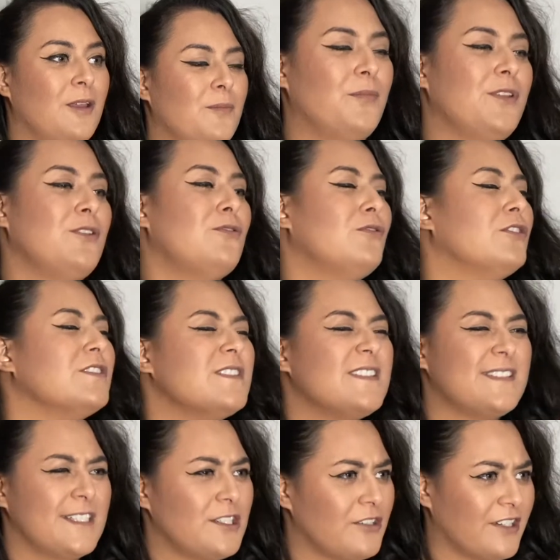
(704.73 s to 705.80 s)
But you don't
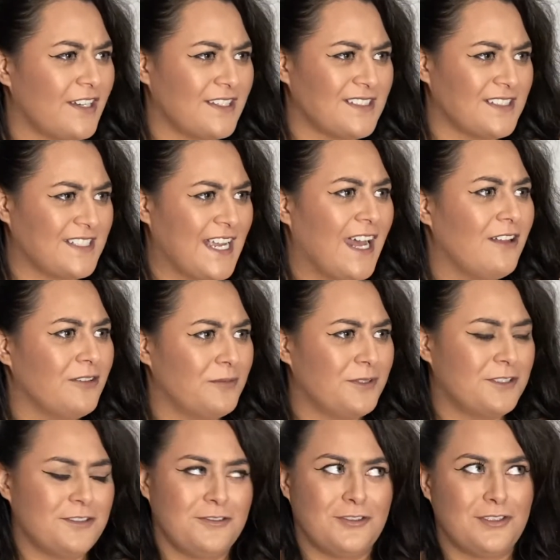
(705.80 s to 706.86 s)
consider it as a talent
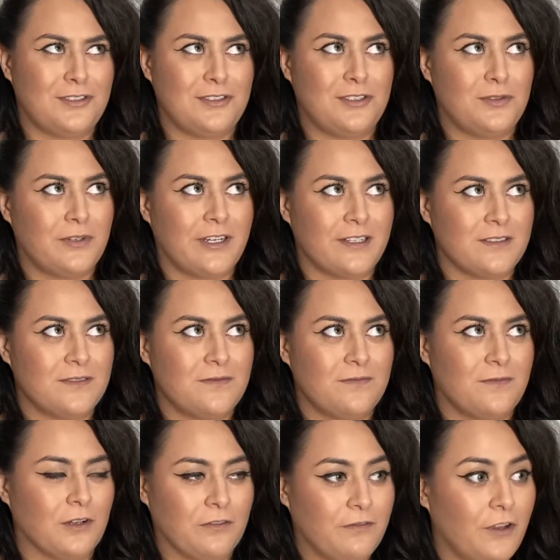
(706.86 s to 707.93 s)
because you just do it as
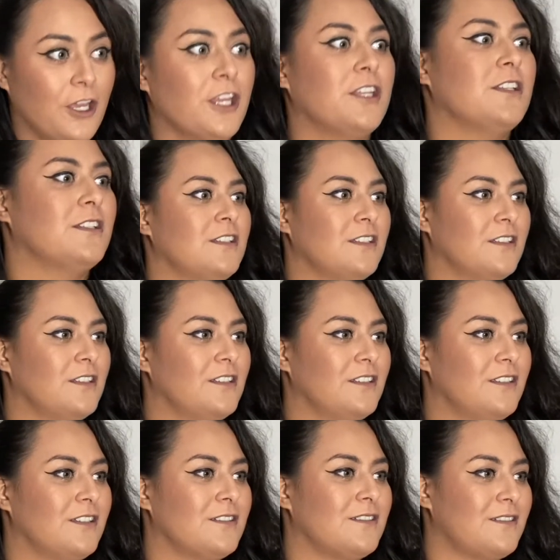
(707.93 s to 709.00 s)
for fun.
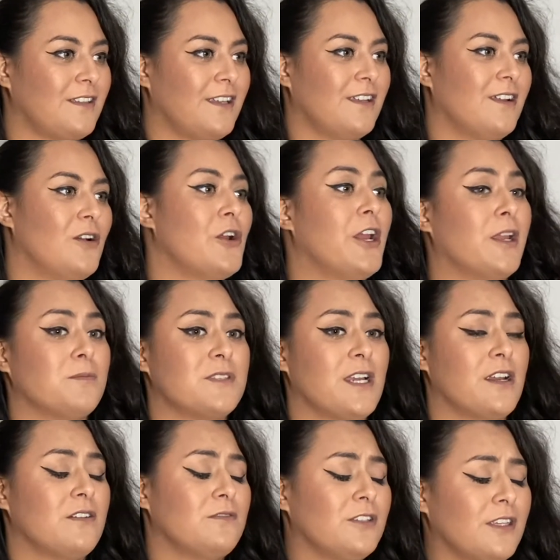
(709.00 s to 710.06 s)
Because like, all right, I'm
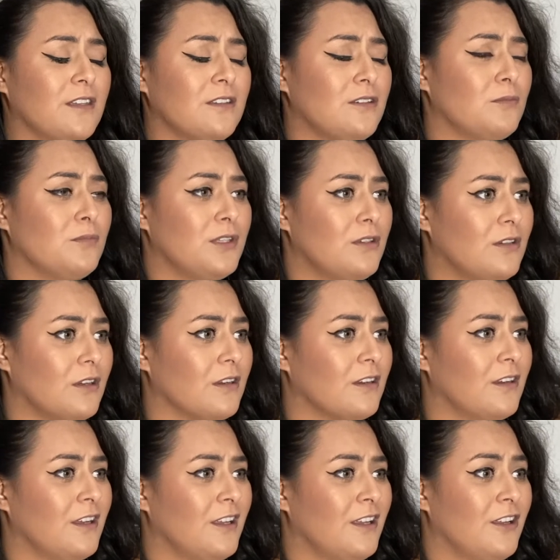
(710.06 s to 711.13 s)
tired of looking at the computer
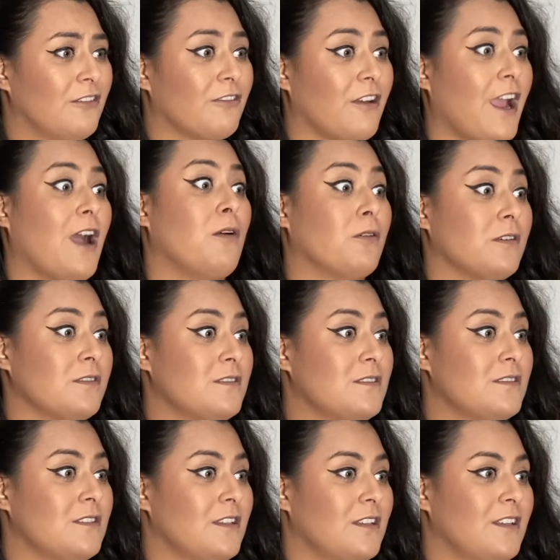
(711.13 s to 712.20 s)
for
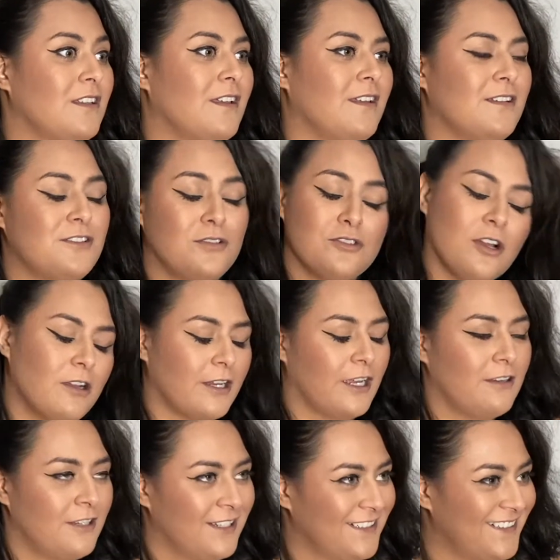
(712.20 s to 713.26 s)
hours, I guess I'll draw now.